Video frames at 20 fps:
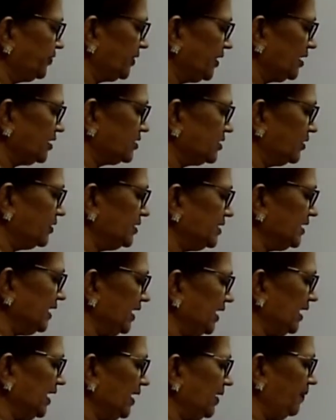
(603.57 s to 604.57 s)
So
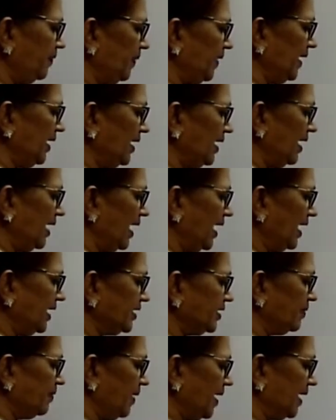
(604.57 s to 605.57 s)
GDP
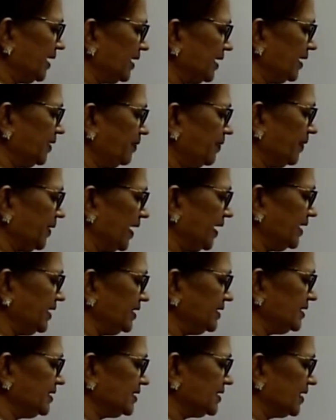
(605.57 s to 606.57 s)
at market
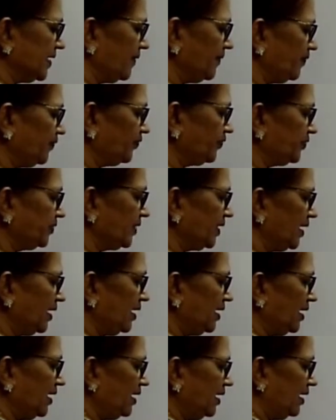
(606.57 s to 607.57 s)
price
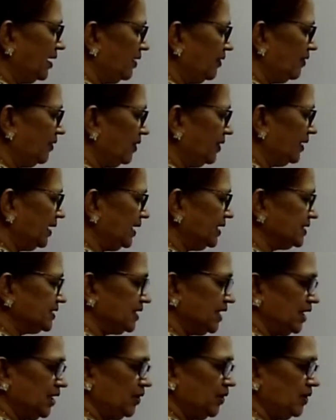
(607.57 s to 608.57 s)
is
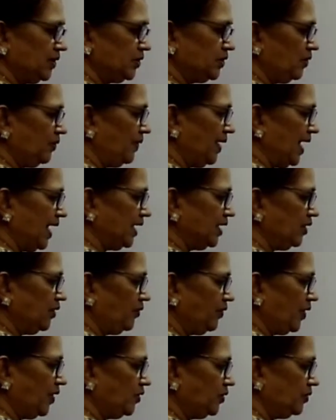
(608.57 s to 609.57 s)
equal to value
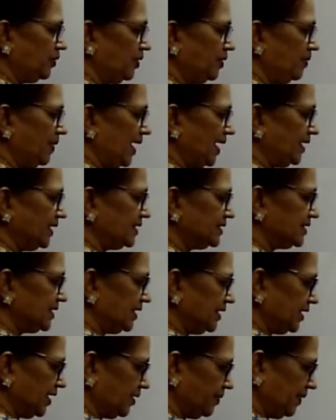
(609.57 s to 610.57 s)
of output minus
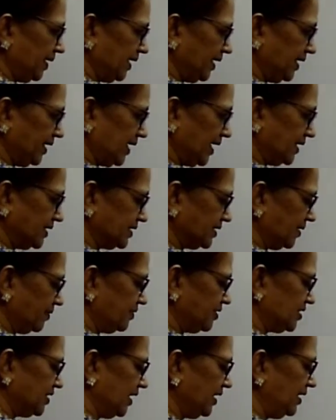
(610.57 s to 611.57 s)
intermediate
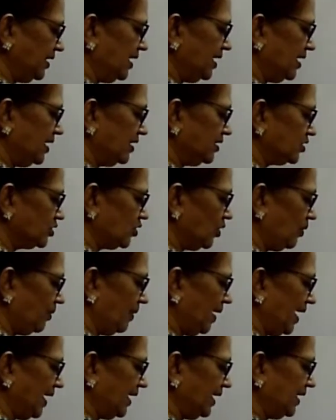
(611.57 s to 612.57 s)
consumption. So
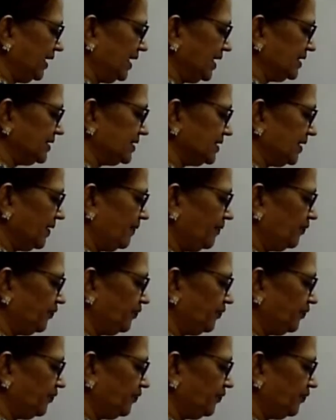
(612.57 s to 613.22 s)
minus